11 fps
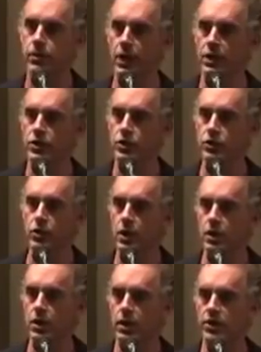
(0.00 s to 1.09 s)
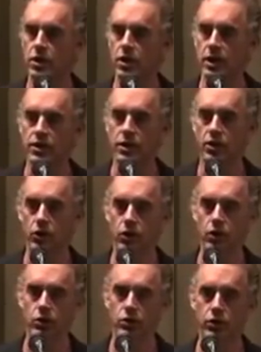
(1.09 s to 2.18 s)
And so it's a
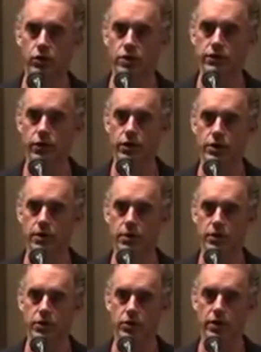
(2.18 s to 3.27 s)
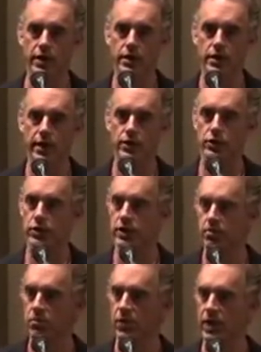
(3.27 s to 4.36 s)
no-go zone as far as I'm concerned. Intellectually,
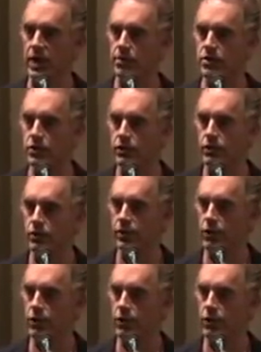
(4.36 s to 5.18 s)
the game's over. We've